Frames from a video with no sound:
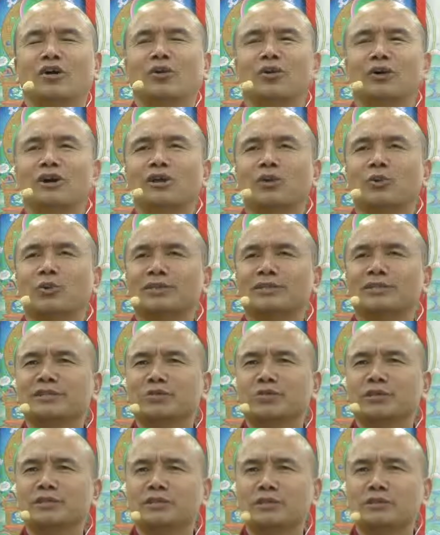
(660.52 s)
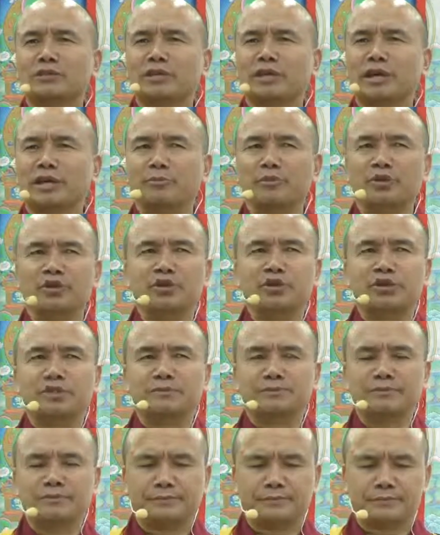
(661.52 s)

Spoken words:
Okay, once I was in Cambridge,